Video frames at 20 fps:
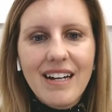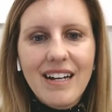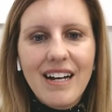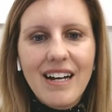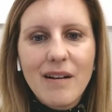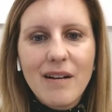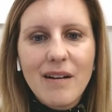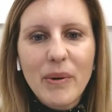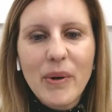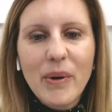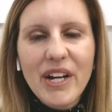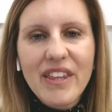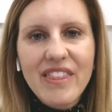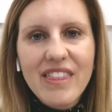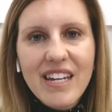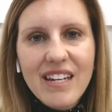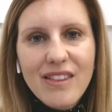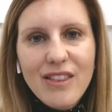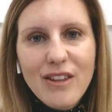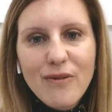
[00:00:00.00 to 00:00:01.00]
But where I
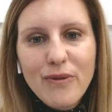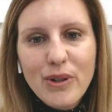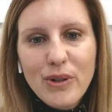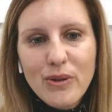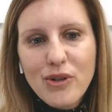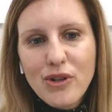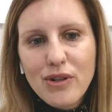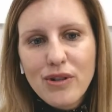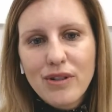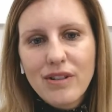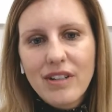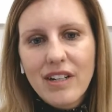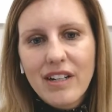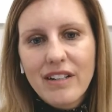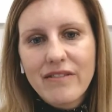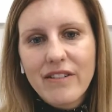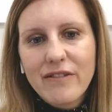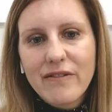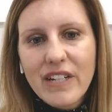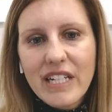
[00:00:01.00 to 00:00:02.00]
think the future
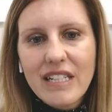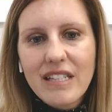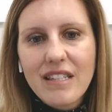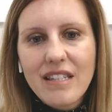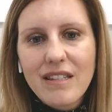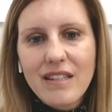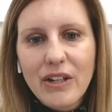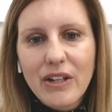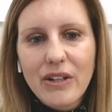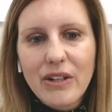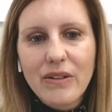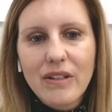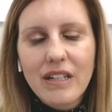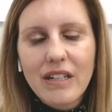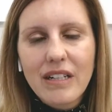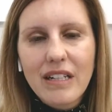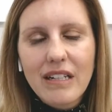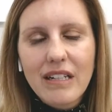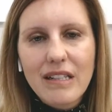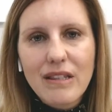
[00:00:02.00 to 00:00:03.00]
of events is
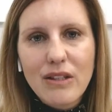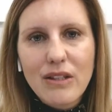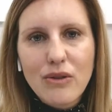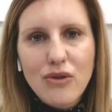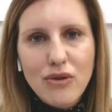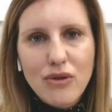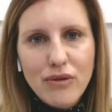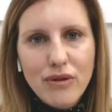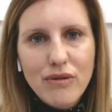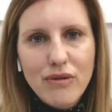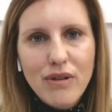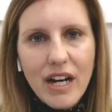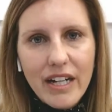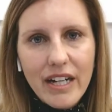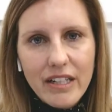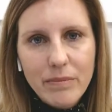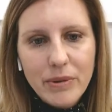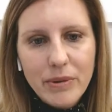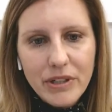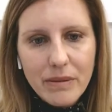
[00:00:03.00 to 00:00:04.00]
going is the true
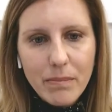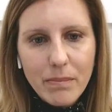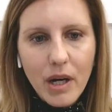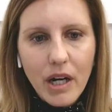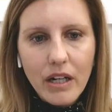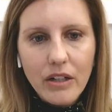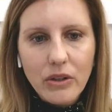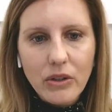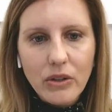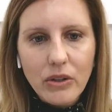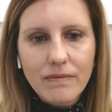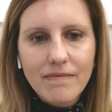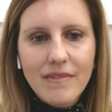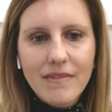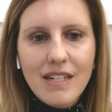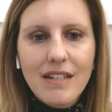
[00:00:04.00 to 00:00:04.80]
hybrid model.